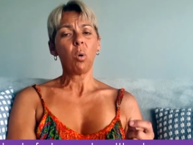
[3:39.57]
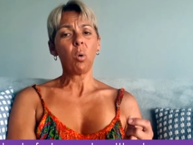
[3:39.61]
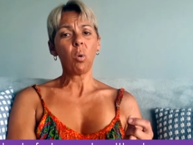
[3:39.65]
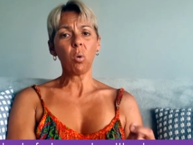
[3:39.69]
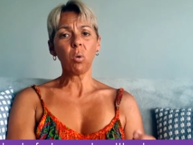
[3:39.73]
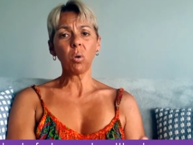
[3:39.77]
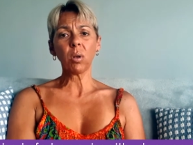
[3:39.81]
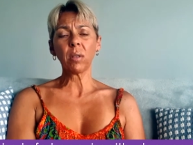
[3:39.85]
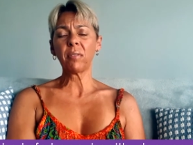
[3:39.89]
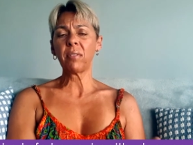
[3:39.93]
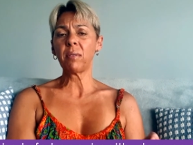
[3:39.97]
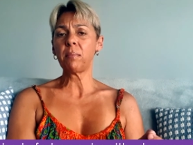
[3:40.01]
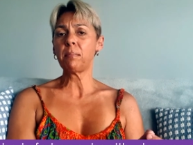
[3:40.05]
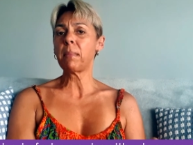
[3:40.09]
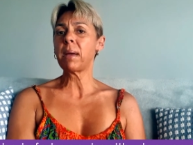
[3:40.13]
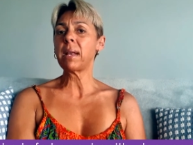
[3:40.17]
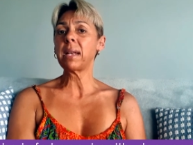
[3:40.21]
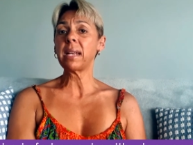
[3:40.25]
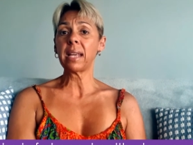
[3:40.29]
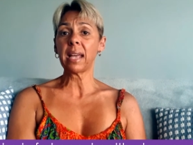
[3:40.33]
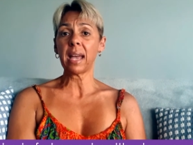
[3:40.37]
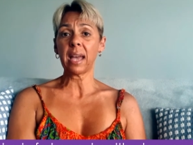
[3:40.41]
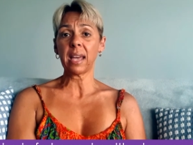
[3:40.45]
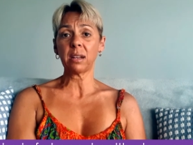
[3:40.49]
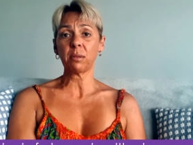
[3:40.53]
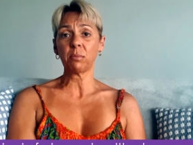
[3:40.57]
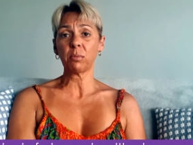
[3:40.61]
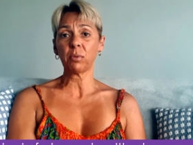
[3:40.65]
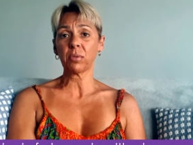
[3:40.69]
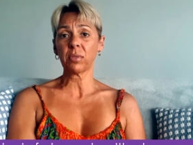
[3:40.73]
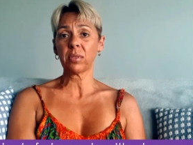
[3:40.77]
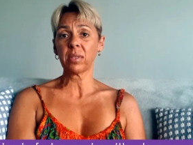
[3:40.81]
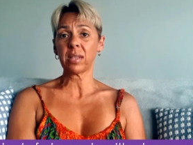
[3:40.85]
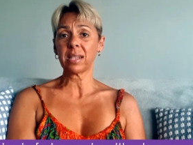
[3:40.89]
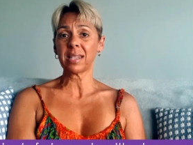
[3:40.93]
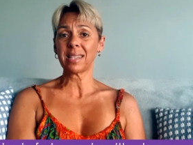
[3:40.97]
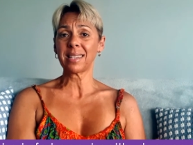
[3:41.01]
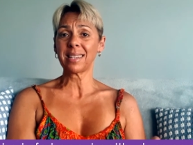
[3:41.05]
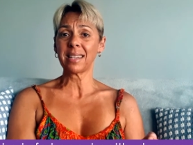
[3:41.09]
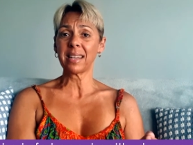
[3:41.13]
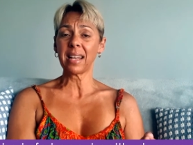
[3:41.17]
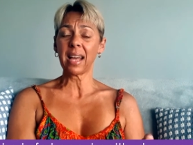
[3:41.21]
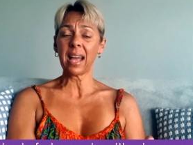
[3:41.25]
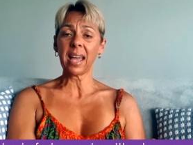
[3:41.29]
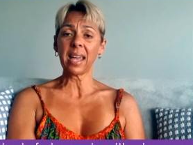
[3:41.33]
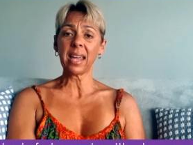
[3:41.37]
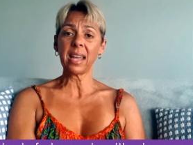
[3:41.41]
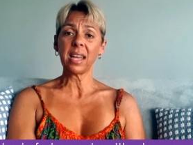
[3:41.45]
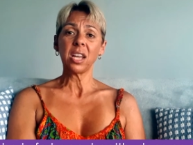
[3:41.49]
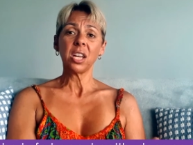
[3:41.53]
all of the many animals that
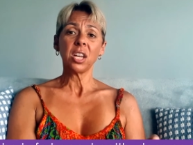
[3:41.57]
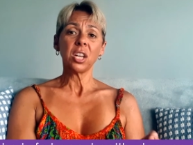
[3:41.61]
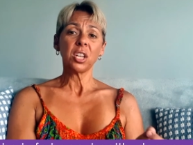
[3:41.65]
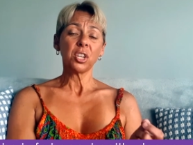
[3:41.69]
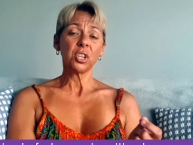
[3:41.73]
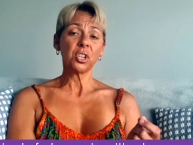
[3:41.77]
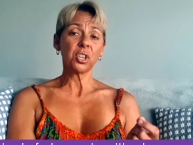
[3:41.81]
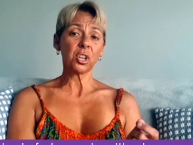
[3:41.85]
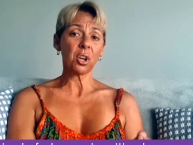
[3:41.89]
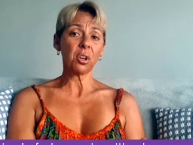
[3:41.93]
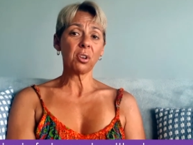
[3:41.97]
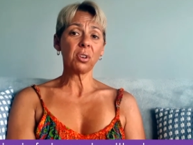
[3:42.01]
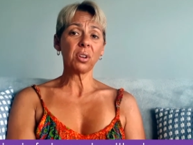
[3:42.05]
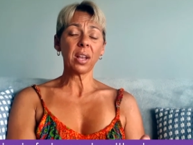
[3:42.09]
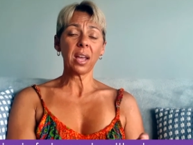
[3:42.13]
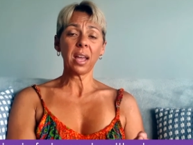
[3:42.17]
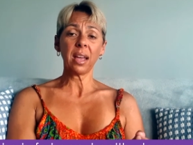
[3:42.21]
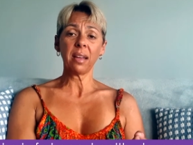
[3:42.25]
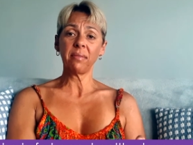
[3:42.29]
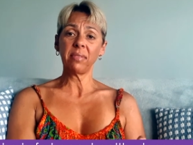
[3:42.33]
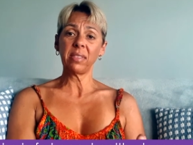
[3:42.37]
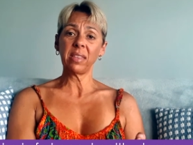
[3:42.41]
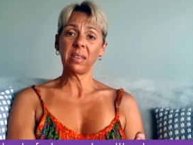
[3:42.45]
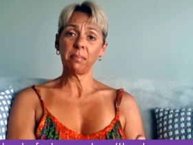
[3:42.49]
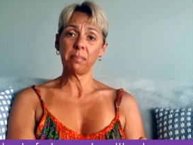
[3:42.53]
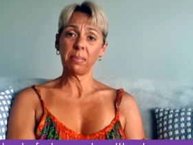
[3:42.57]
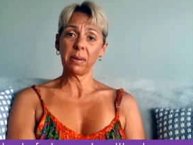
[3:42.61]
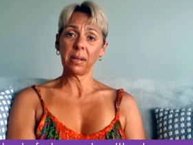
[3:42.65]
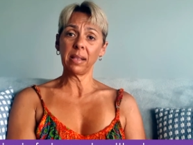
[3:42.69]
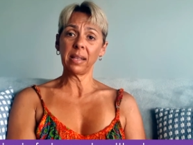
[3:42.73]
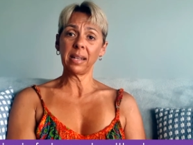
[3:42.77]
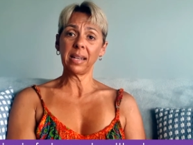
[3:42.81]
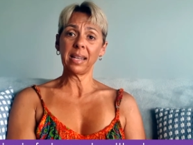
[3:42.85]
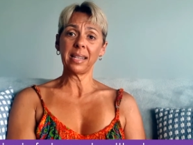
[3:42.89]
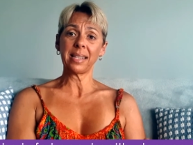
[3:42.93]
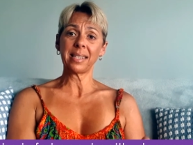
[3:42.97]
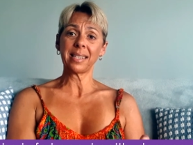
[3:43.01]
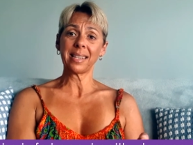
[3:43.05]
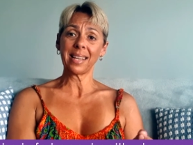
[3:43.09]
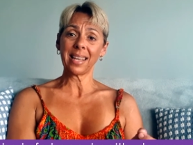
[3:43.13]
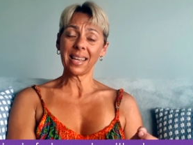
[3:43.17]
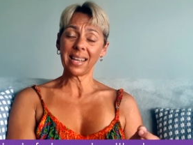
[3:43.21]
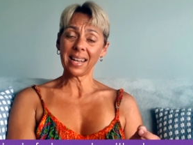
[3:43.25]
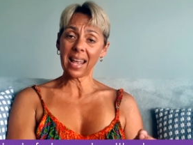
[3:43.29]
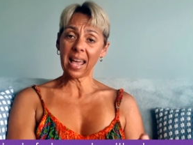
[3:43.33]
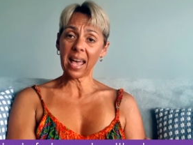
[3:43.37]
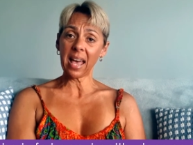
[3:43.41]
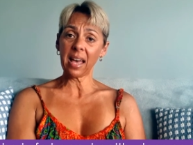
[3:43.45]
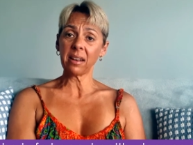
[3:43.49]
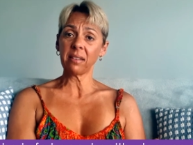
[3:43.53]
today don't have the ability to
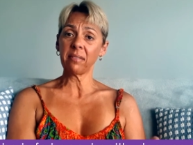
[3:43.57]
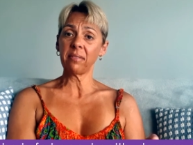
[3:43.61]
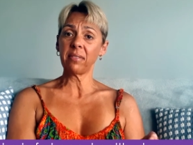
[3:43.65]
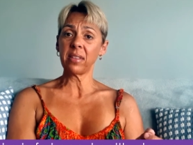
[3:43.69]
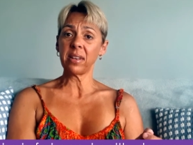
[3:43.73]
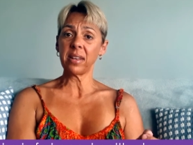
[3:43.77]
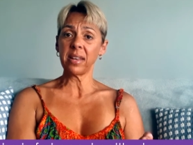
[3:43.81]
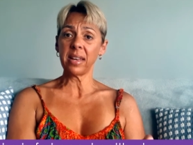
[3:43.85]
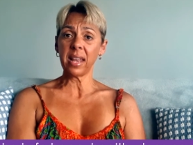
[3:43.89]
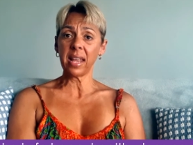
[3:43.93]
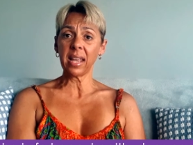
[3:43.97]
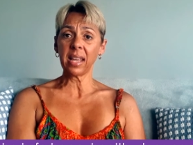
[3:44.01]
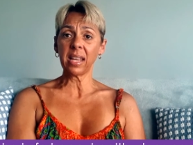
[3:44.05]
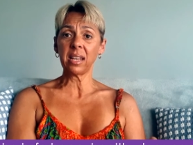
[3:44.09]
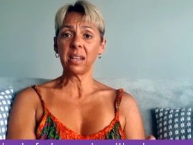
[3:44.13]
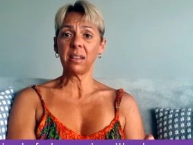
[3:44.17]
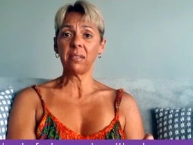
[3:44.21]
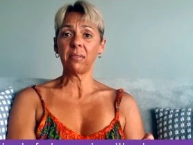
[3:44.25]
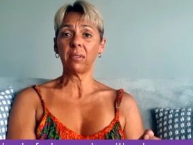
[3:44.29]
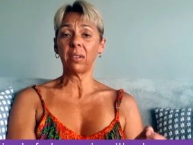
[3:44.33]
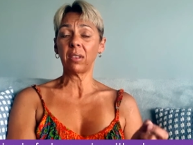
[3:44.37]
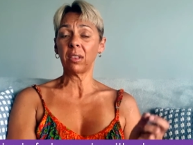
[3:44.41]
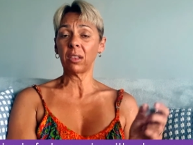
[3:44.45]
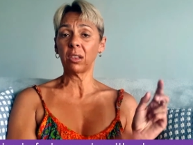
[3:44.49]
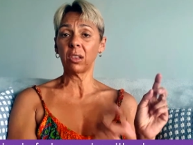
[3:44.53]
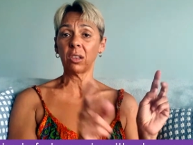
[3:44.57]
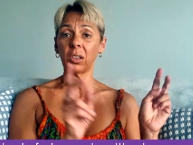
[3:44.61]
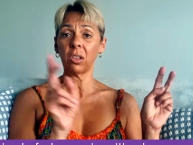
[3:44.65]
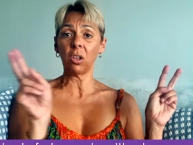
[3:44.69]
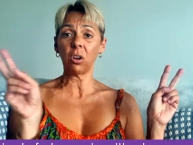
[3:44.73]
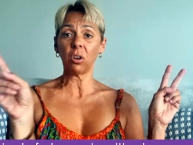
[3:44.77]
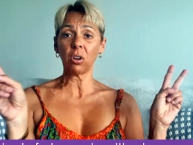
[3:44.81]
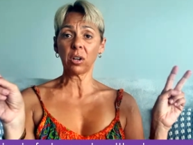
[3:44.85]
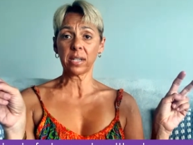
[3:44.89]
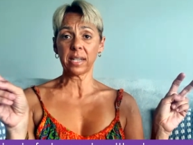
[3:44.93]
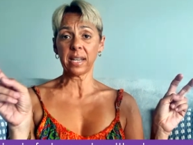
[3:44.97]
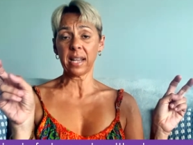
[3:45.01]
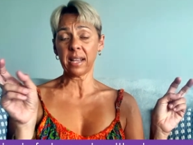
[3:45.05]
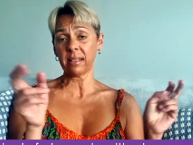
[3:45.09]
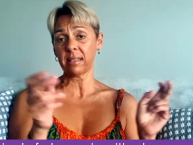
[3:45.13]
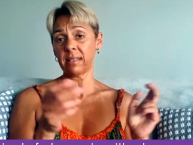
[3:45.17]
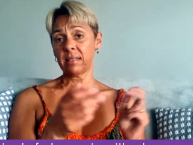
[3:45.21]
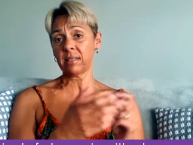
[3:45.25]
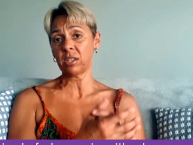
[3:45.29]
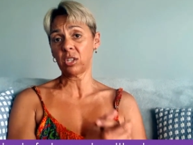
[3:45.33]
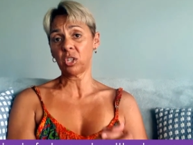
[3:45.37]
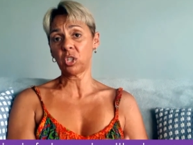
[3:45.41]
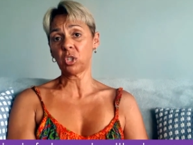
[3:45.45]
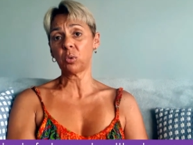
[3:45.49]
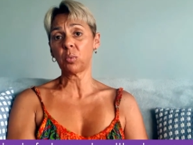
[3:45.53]
get out of the negative lockdown
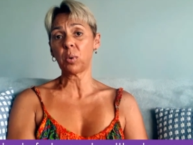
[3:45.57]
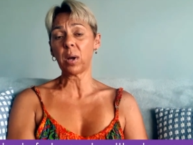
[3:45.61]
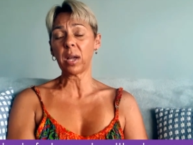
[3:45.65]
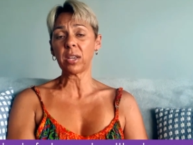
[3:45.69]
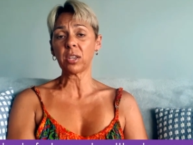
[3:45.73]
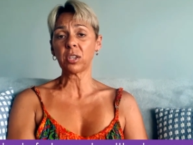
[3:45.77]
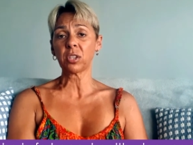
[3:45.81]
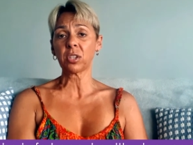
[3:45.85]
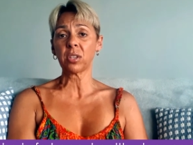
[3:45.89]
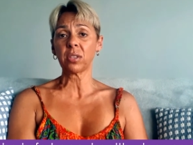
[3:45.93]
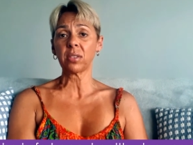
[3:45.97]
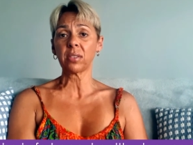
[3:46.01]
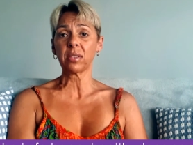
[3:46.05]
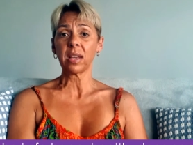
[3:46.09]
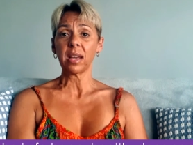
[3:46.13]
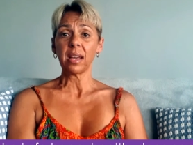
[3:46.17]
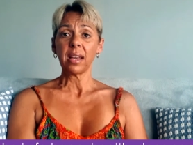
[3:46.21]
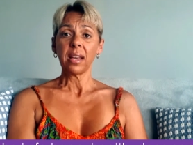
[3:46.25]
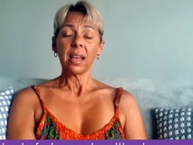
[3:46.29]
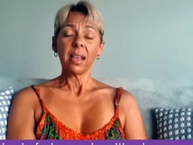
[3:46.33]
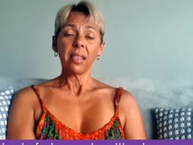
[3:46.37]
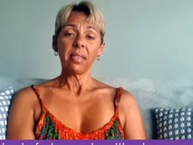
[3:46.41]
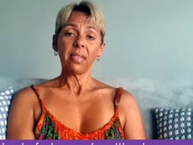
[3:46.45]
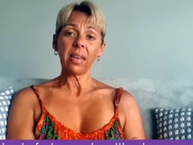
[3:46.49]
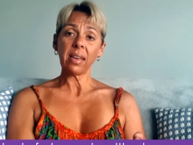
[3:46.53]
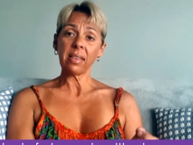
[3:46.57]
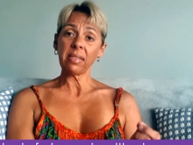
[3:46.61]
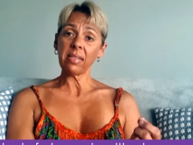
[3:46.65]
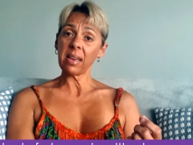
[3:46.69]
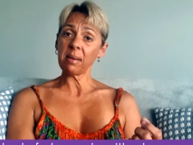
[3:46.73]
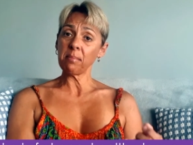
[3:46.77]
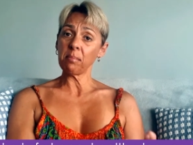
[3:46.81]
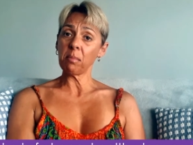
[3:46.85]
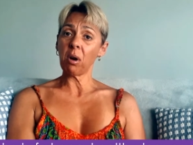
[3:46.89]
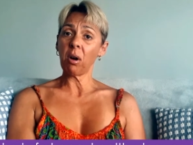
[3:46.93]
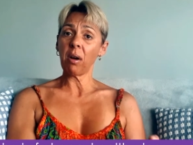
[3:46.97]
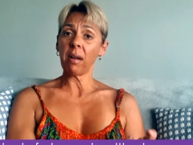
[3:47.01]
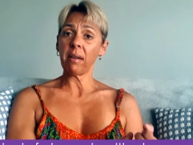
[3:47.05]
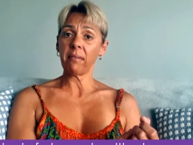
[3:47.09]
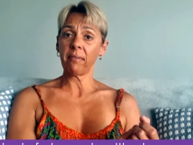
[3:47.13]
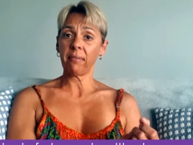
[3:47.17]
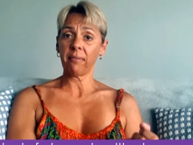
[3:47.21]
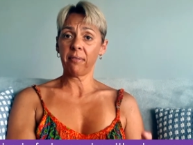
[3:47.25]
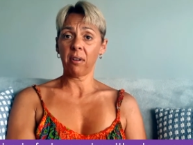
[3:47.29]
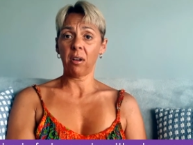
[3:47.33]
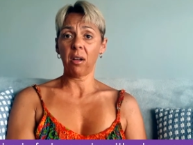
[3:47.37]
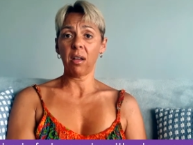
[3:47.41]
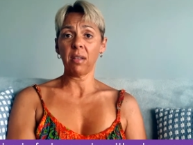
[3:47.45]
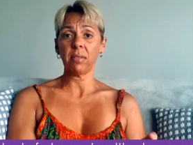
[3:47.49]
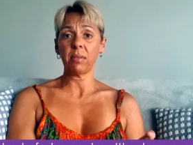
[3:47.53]
situations that they might
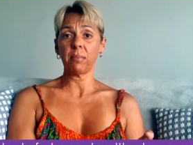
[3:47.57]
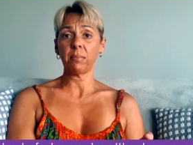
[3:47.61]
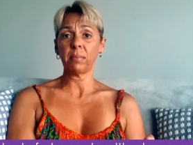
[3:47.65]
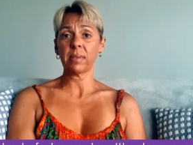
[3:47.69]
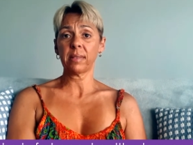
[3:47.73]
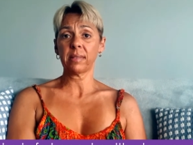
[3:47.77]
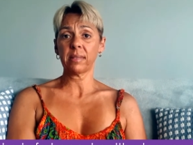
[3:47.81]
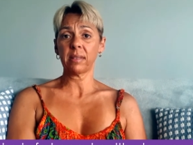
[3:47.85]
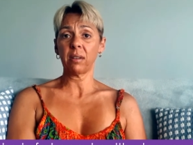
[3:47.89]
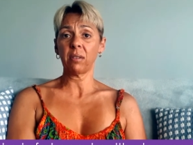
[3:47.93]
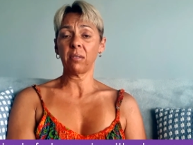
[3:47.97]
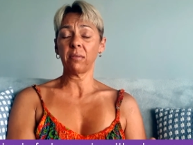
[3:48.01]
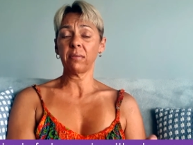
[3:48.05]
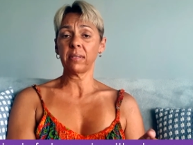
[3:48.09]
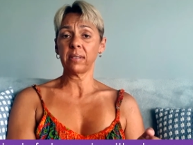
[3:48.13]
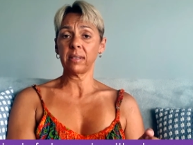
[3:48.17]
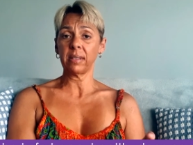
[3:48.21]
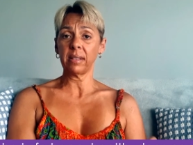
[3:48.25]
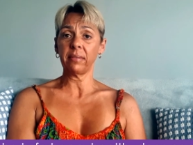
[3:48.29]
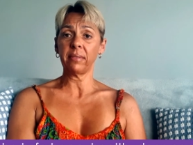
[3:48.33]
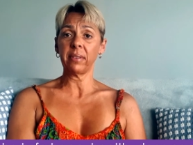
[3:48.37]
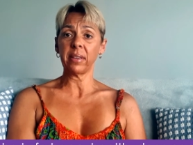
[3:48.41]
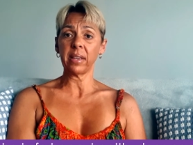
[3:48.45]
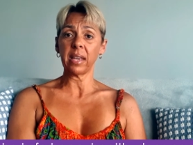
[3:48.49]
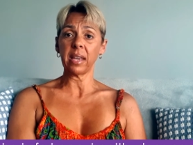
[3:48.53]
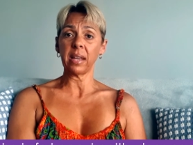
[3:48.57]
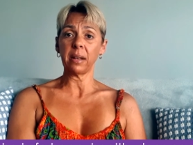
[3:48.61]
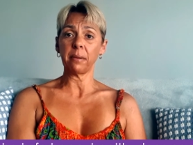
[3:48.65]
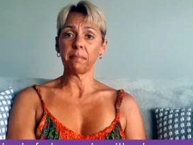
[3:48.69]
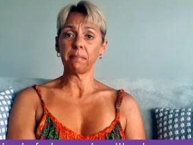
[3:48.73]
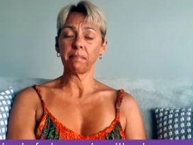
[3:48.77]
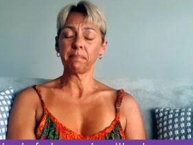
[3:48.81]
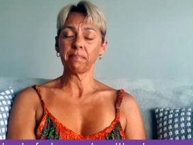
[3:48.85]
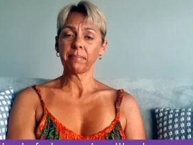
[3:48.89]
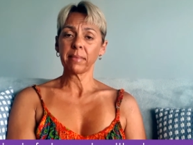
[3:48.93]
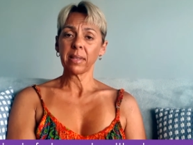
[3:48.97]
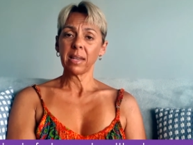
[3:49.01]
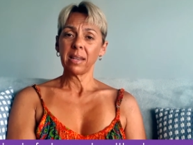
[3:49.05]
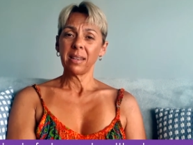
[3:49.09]
find themselves living in.